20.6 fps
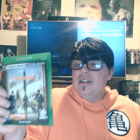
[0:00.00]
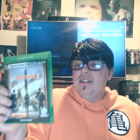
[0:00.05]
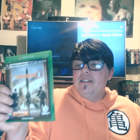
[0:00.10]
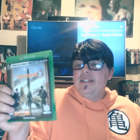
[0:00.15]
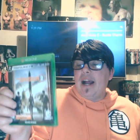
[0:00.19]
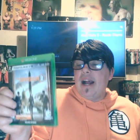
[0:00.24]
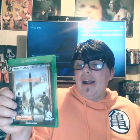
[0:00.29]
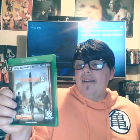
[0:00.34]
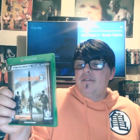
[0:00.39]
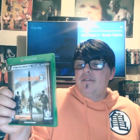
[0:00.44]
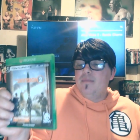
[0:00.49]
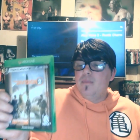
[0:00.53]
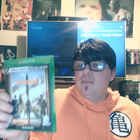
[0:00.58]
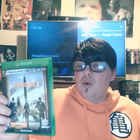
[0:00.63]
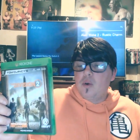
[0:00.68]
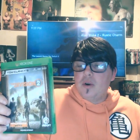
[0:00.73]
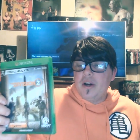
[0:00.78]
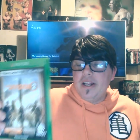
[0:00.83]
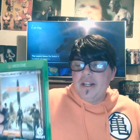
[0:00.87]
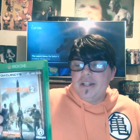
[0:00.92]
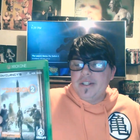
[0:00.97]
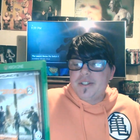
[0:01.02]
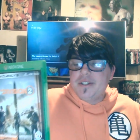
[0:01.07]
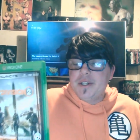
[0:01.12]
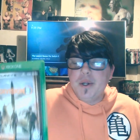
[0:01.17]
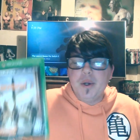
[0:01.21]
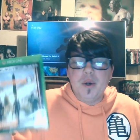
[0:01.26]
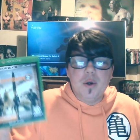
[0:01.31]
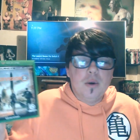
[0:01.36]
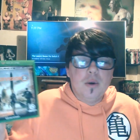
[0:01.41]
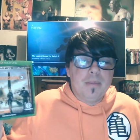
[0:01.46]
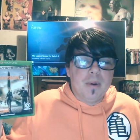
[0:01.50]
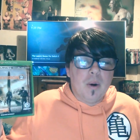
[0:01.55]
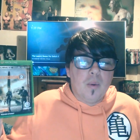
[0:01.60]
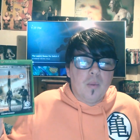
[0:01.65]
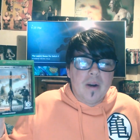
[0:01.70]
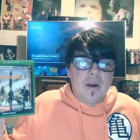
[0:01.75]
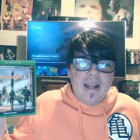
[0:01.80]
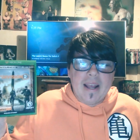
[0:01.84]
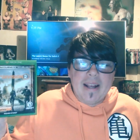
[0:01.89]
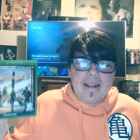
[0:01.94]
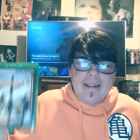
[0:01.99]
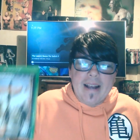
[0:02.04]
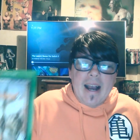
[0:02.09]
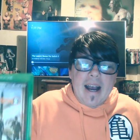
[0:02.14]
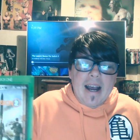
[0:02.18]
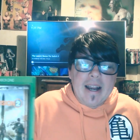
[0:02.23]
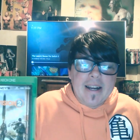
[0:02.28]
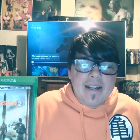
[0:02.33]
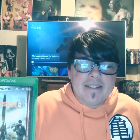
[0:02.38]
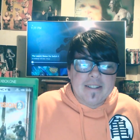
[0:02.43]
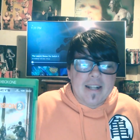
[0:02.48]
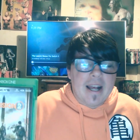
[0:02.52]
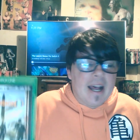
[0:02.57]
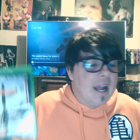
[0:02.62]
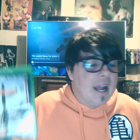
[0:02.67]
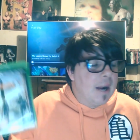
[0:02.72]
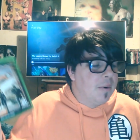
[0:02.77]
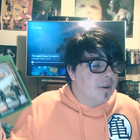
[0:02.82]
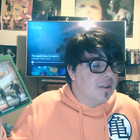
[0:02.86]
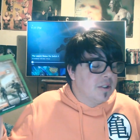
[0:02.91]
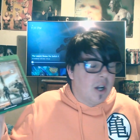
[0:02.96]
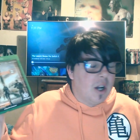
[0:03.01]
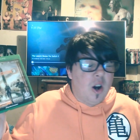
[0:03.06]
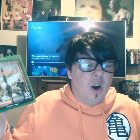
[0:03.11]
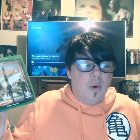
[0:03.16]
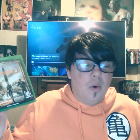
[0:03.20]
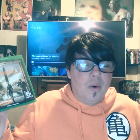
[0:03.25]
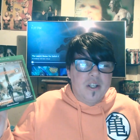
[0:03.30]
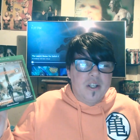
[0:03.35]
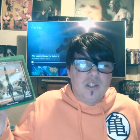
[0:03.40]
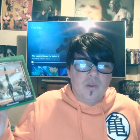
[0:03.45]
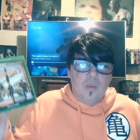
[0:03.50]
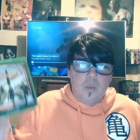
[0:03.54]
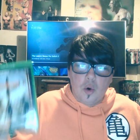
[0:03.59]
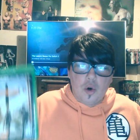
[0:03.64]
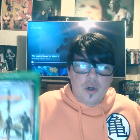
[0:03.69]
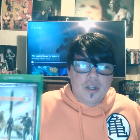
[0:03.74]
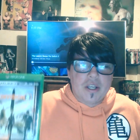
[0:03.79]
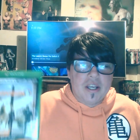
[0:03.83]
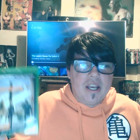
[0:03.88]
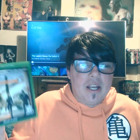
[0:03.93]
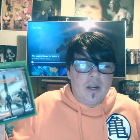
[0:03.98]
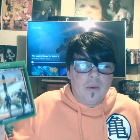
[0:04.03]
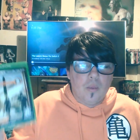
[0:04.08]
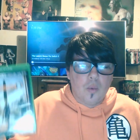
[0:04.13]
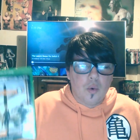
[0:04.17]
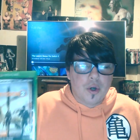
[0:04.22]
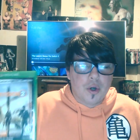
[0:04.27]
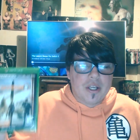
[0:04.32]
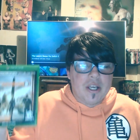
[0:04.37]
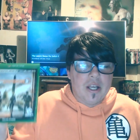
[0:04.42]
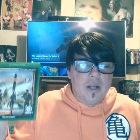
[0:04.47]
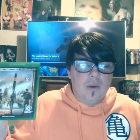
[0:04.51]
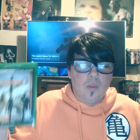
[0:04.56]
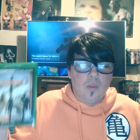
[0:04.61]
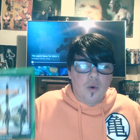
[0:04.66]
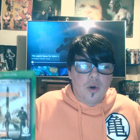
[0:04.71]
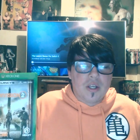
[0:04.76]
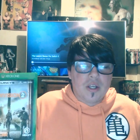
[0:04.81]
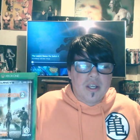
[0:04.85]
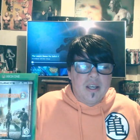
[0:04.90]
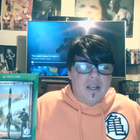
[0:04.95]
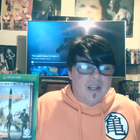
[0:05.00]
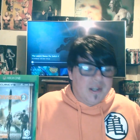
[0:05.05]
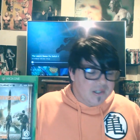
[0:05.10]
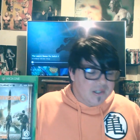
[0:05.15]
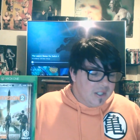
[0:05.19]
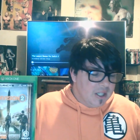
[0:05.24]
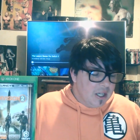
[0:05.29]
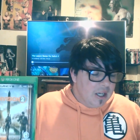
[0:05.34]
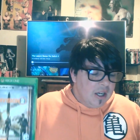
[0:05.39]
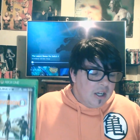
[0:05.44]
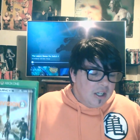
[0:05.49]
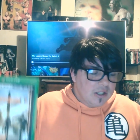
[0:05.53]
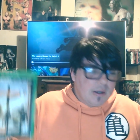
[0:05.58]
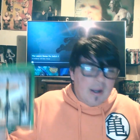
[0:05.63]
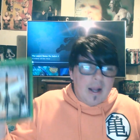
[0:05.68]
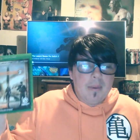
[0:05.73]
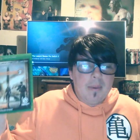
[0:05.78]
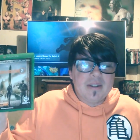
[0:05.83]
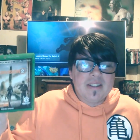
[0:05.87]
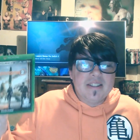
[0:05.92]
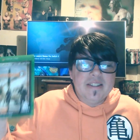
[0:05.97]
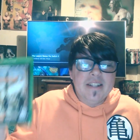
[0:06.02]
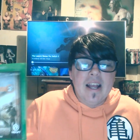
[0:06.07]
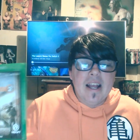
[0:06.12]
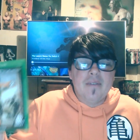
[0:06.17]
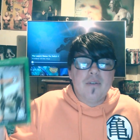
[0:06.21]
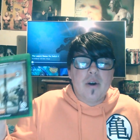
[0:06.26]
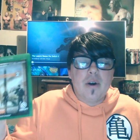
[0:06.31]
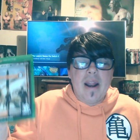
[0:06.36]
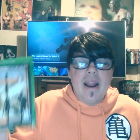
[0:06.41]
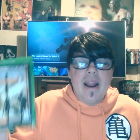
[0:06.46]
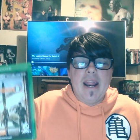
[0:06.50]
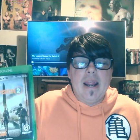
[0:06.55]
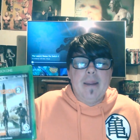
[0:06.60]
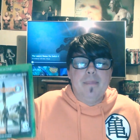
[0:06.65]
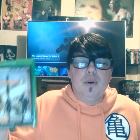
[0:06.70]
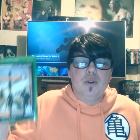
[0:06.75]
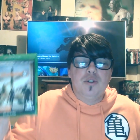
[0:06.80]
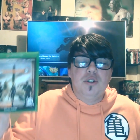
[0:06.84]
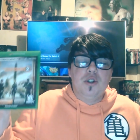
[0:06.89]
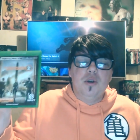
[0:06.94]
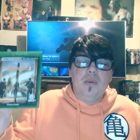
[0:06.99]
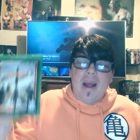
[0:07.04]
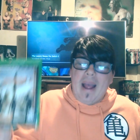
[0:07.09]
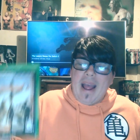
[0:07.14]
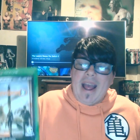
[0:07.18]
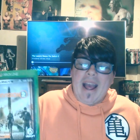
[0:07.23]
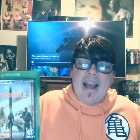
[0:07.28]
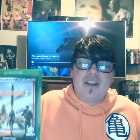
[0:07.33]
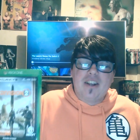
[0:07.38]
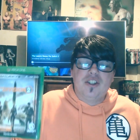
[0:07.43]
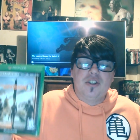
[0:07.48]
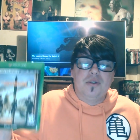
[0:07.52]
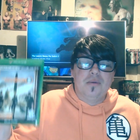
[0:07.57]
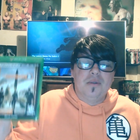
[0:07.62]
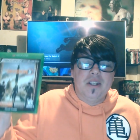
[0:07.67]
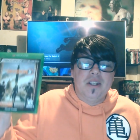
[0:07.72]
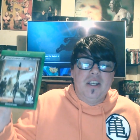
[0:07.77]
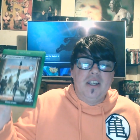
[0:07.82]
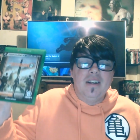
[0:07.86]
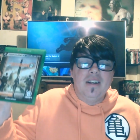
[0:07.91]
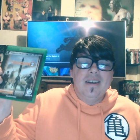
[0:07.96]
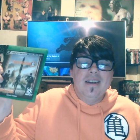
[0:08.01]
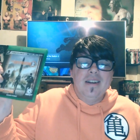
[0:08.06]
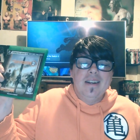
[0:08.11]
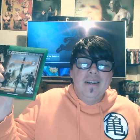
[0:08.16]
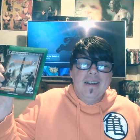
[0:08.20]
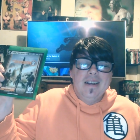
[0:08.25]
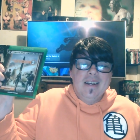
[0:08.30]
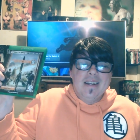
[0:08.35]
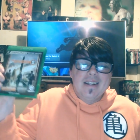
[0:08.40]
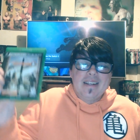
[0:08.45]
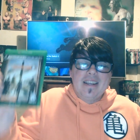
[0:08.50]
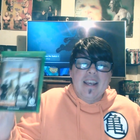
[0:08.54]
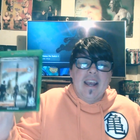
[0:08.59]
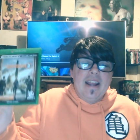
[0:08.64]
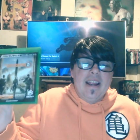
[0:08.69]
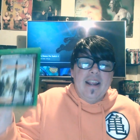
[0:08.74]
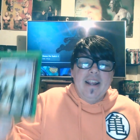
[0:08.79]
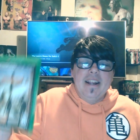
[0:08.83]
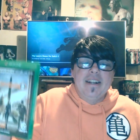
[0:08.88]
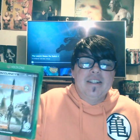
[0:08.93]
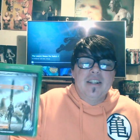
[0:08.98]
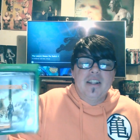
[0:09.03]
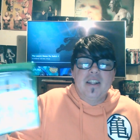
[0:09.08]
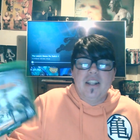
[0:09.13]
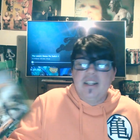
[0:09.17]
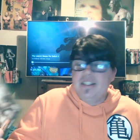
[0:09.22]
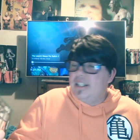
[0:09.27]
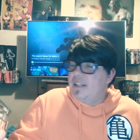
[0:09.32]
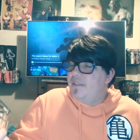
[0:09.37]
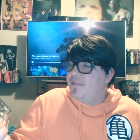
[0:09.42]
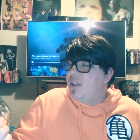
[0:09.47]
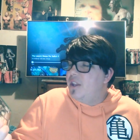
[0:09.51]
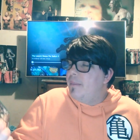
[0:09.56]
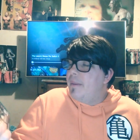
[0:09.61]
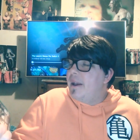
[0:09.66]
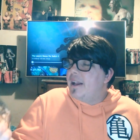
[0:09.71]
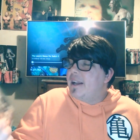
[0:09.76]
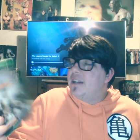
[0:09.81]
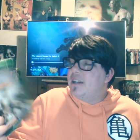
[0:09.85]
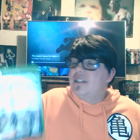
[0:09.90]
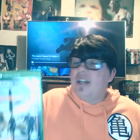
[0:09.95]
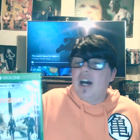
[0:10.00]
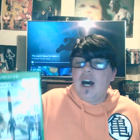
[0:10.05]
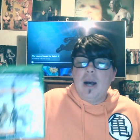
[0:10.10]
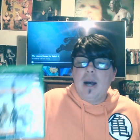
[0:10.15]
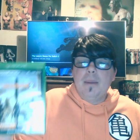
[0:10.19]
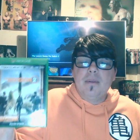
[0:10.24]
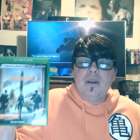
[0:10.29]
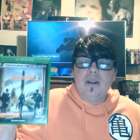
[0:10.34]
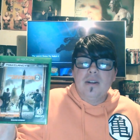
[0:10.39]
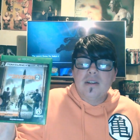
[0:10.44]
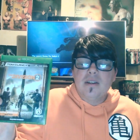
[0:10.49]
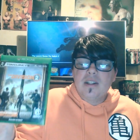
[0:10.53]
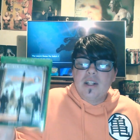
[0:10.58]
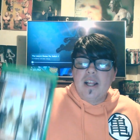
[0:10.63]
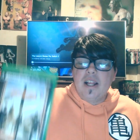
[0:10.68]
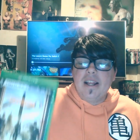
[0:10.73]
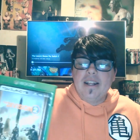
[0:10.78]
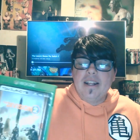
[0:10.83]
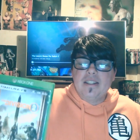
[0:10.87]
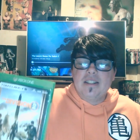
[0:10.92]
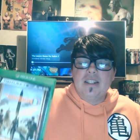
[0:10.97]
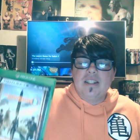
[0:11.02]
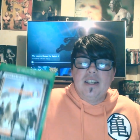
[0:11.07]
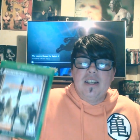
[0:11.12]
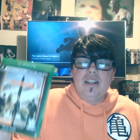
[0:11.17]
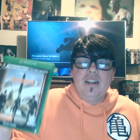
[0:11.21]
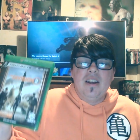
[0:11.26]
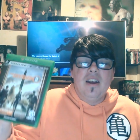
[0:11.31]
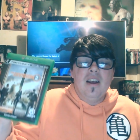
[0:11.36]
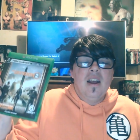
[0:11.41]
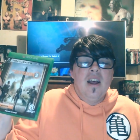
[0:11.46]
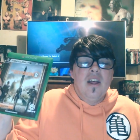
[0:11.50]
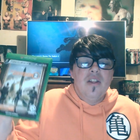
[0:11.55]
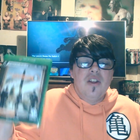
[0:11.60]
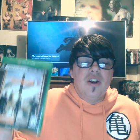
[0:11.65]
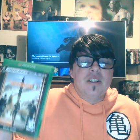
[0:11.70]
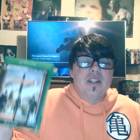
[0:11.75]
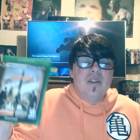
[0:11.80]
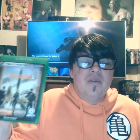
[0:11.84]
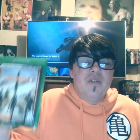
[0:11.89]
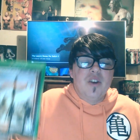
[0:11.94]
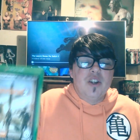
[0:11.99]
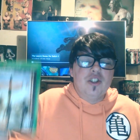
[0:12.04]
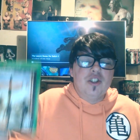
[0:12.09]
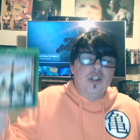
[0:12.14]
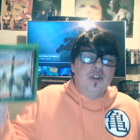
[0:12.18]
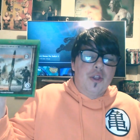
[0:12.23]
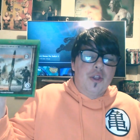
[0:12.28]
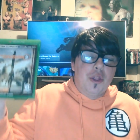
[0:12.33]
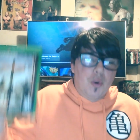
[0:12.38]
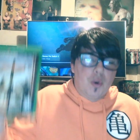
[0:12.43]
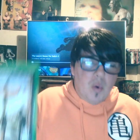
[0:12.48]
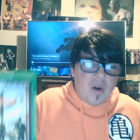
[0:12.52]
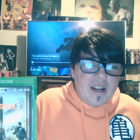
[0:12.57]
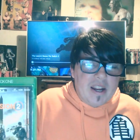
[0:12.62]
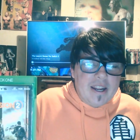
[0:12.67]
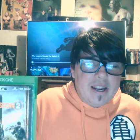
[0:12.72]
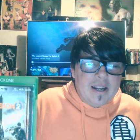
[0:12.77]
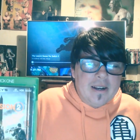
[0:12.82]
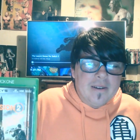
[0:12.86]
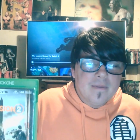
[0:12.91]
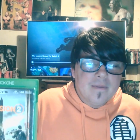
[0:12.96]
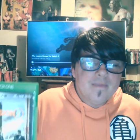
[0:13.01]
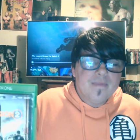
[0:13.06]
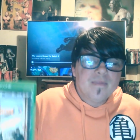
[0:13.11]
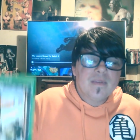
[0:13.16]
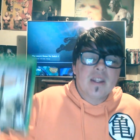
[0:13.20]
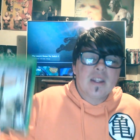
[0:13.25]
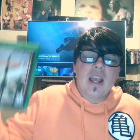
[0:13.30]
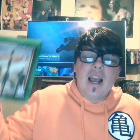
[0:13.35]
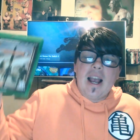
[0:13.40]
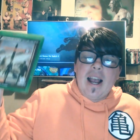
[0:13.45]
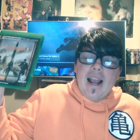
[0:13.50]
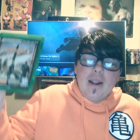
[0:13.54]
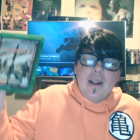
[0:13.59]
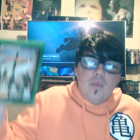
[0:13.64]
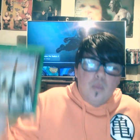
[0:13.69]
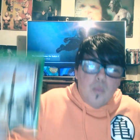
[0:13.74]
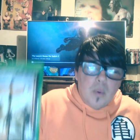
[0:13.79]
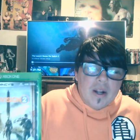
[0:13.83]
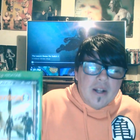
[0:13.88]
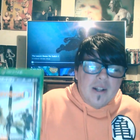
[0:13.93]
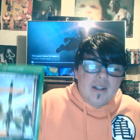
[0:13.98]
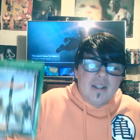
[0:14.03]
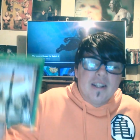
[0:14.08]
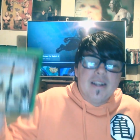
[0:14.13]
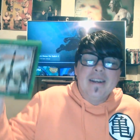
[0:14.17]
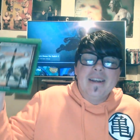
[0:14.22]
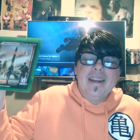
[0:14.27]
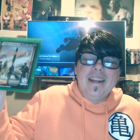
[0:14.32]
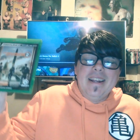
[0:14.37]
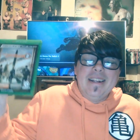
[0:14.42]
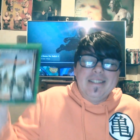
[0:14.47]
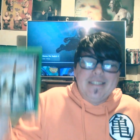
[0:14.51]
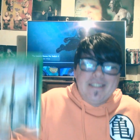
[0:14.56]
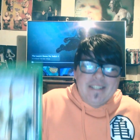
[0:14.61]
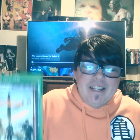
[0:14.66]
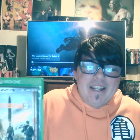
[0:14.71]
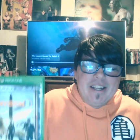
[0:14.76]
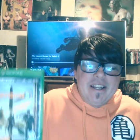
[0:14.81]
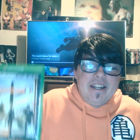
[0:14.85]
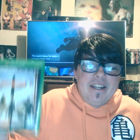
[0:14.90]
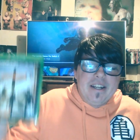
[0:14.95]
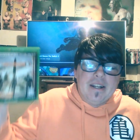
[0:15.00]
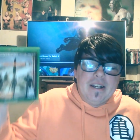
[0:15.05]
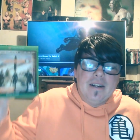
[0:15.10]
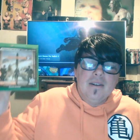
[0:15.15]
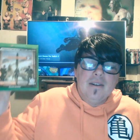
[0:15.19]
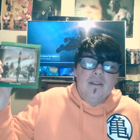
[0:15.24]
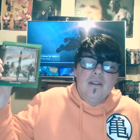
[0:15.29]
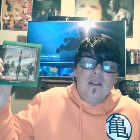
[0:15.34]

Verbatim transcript: dived more into, but when I got it, I was always working, working, working so I was never able to actually get into this. If they make a Tom Clancy the Division 3, I will indeed